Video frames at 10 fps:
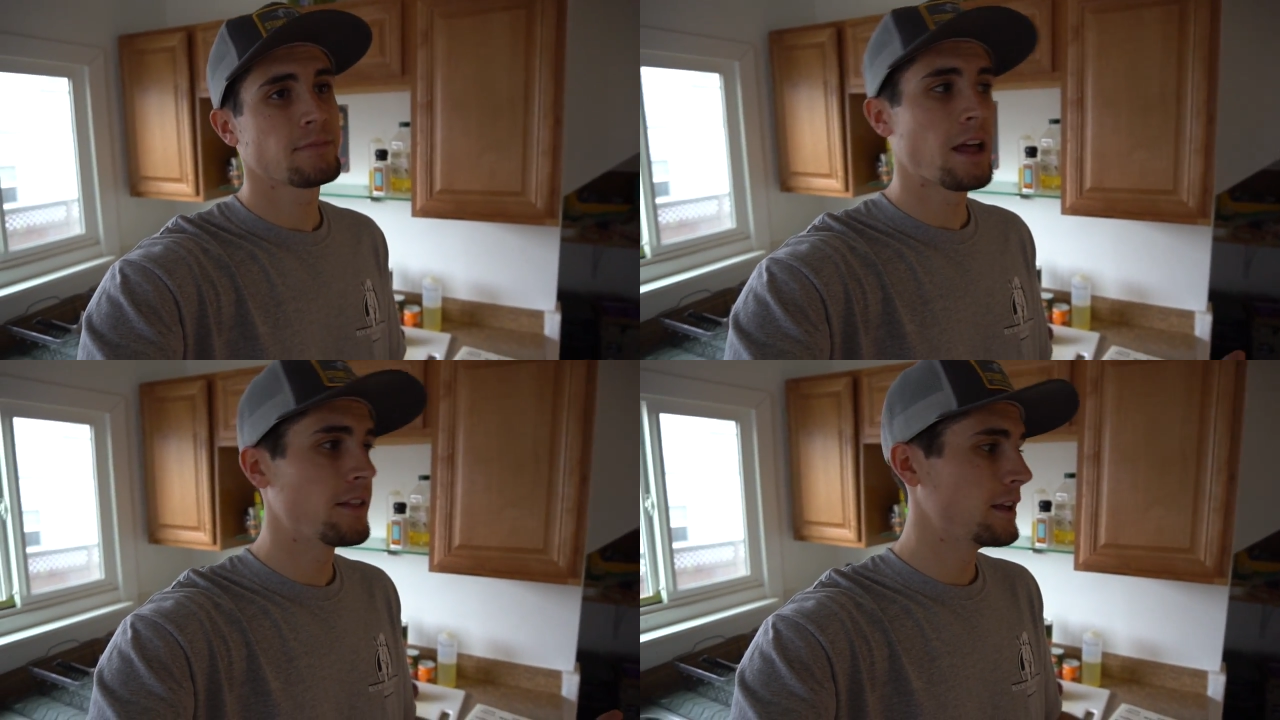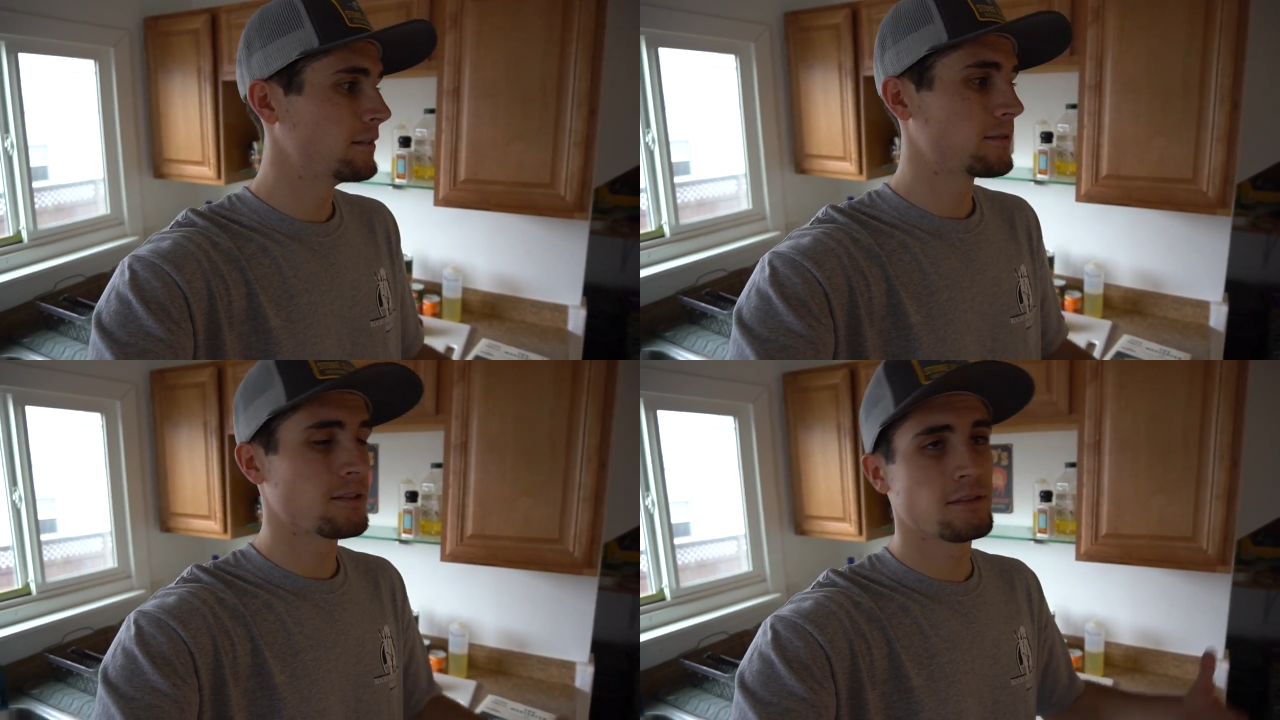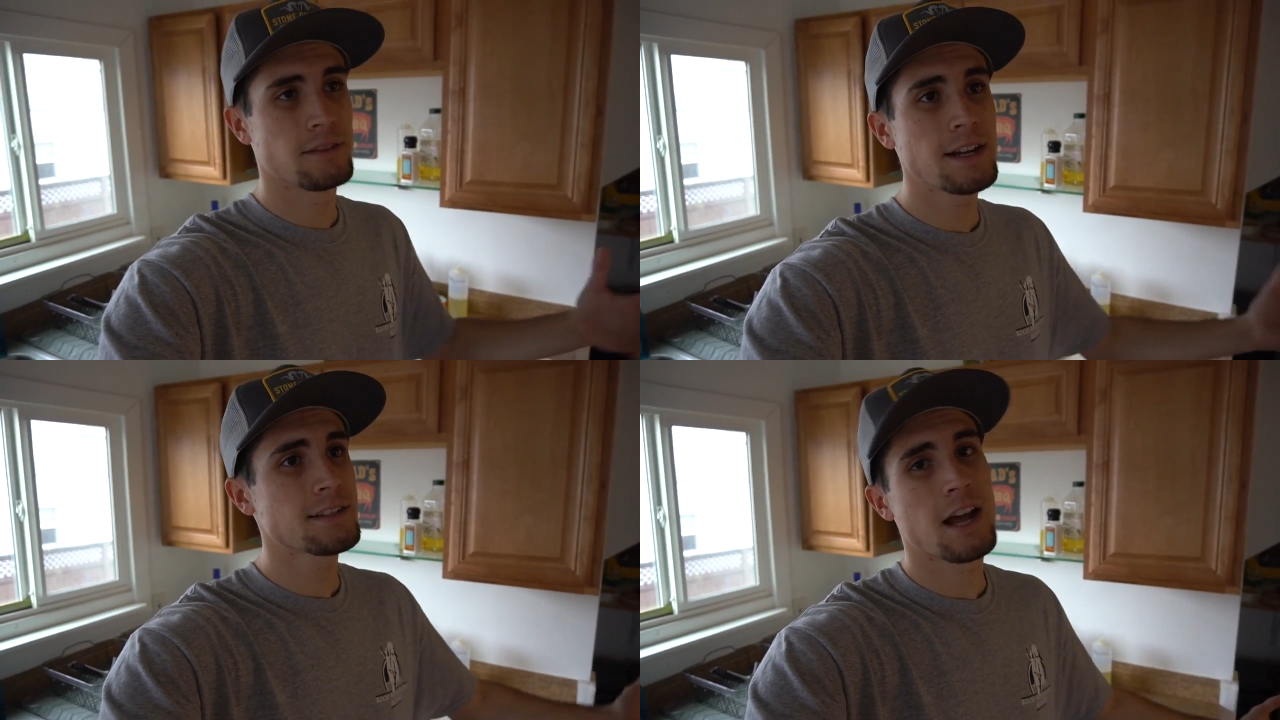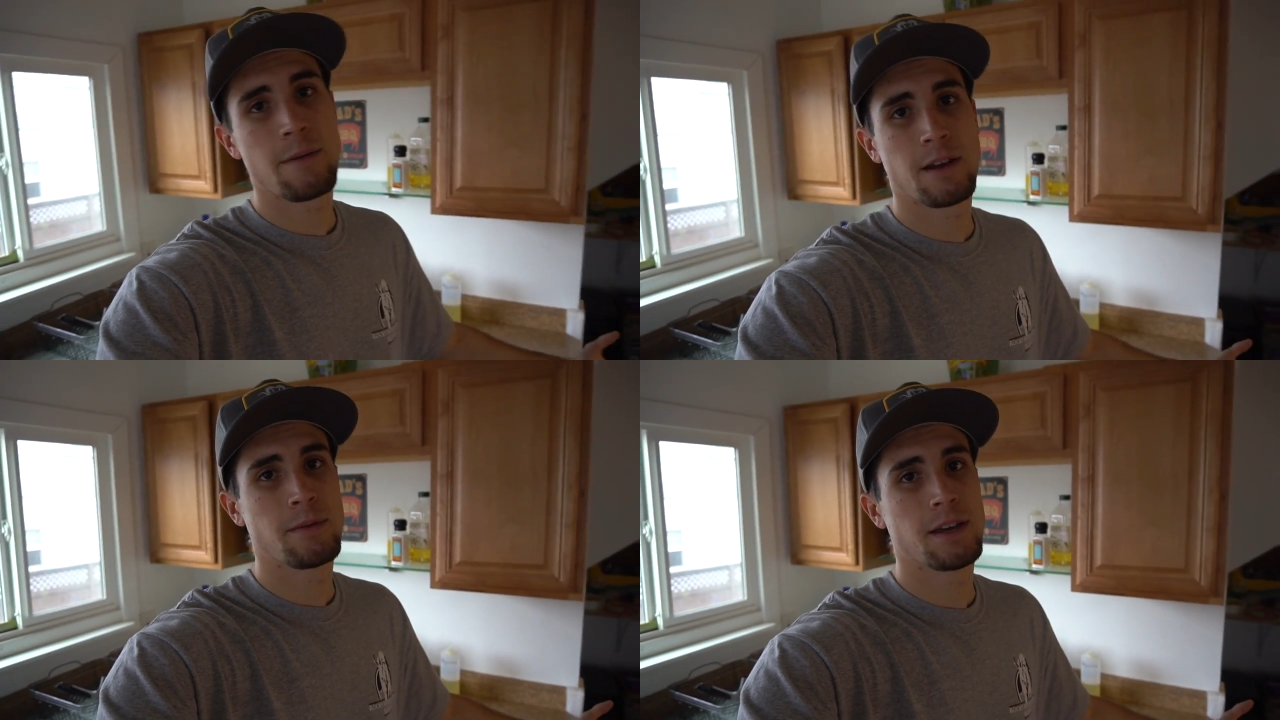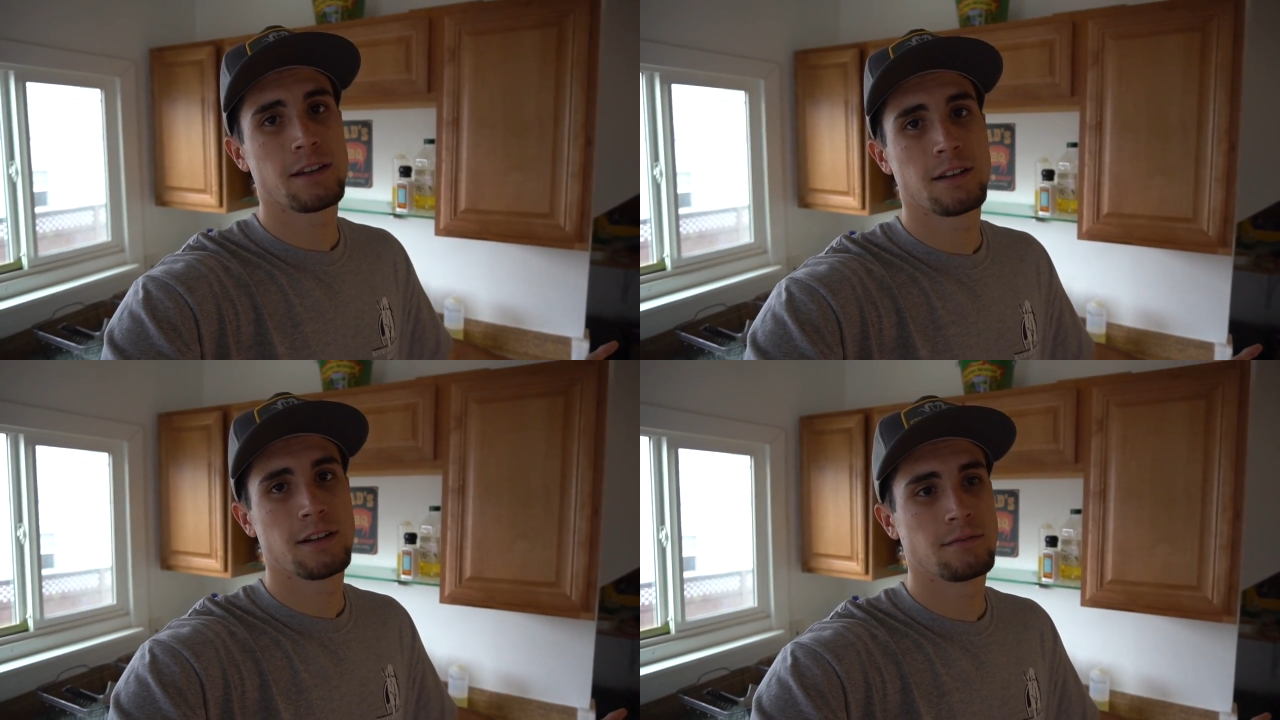And then for the next time I make
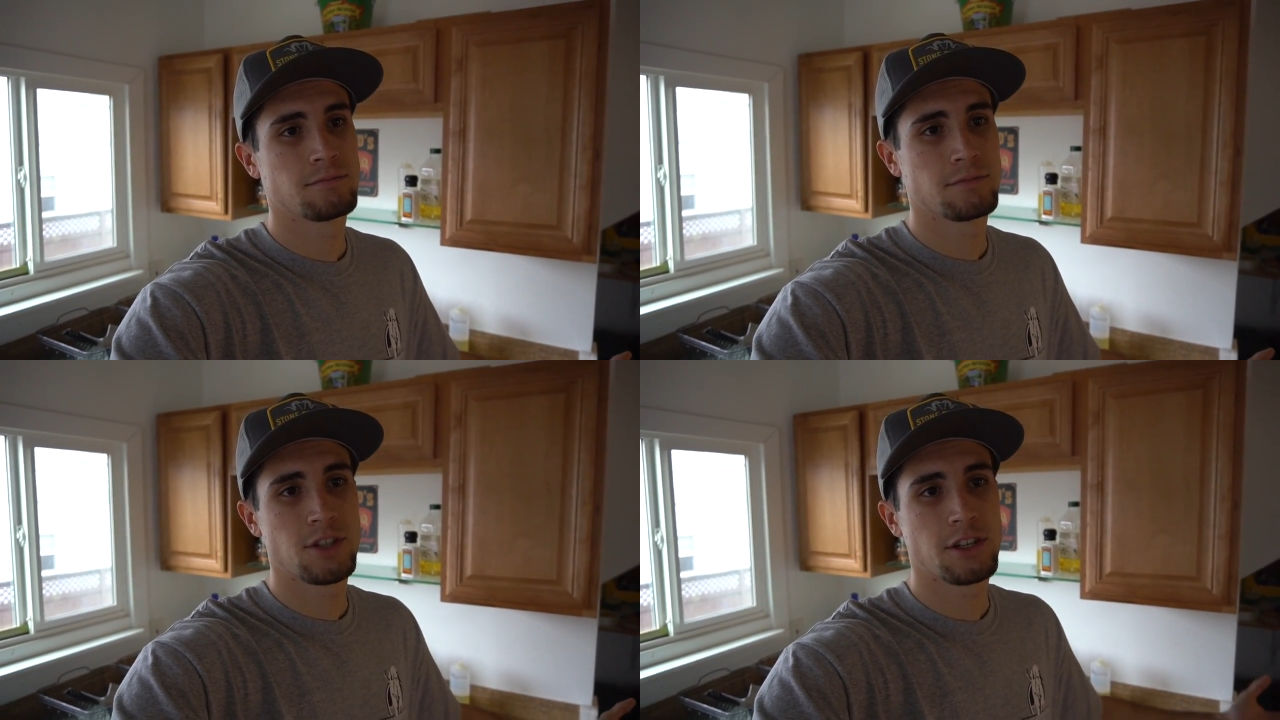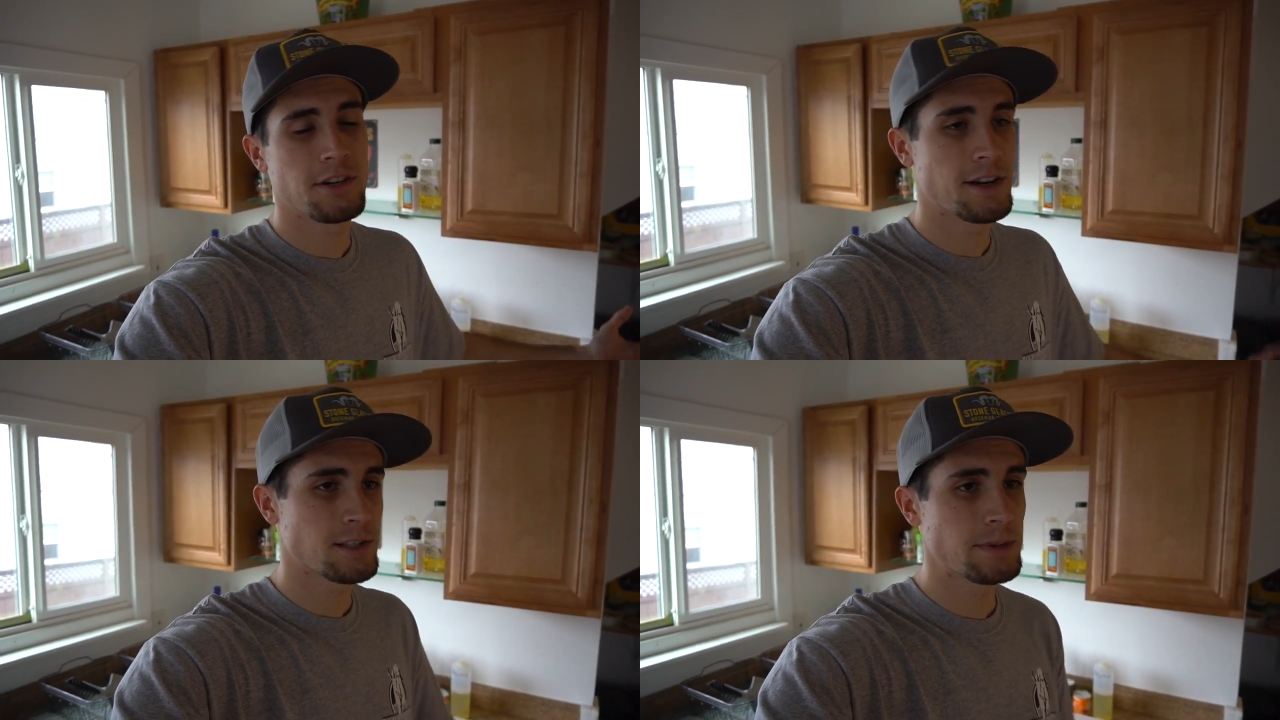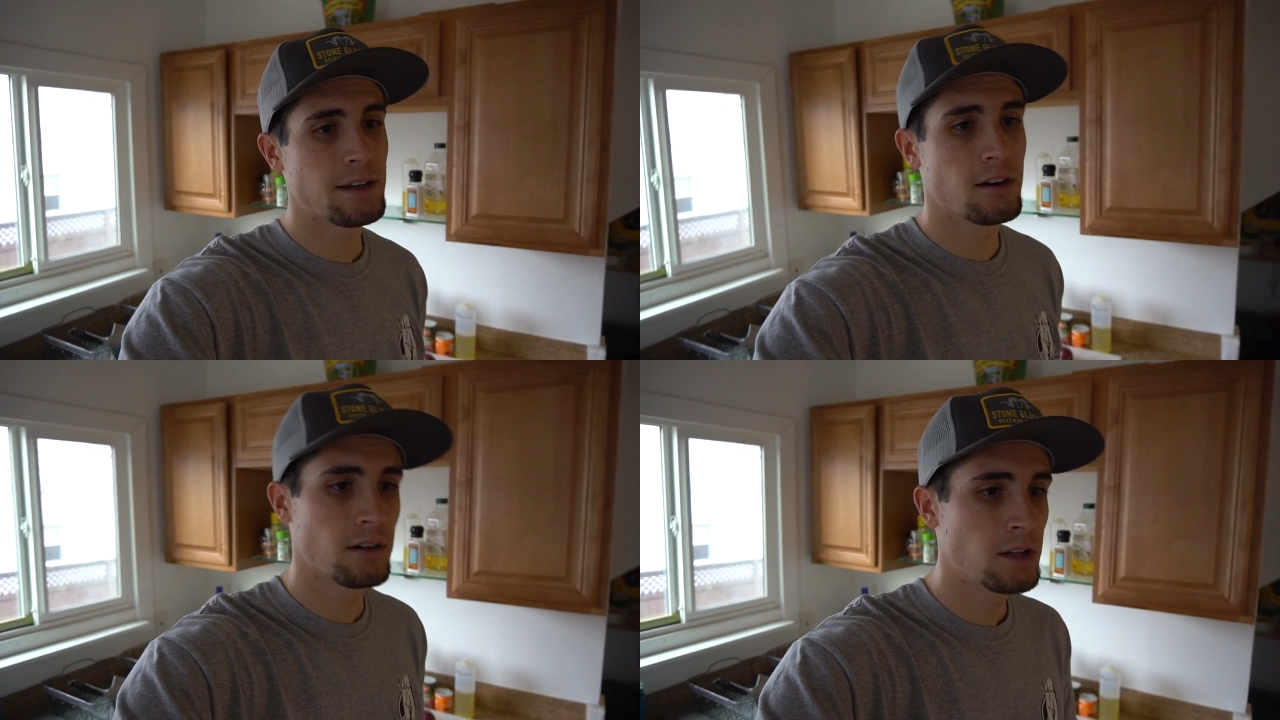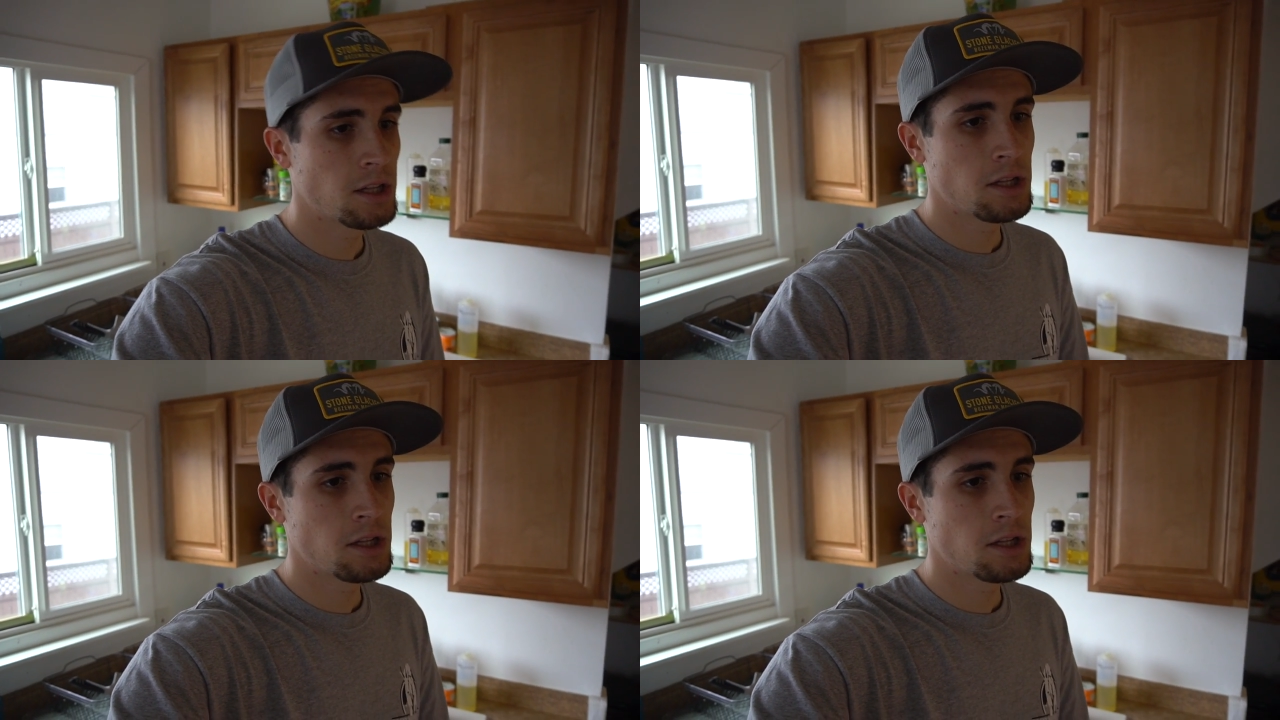a chili recipe, I'll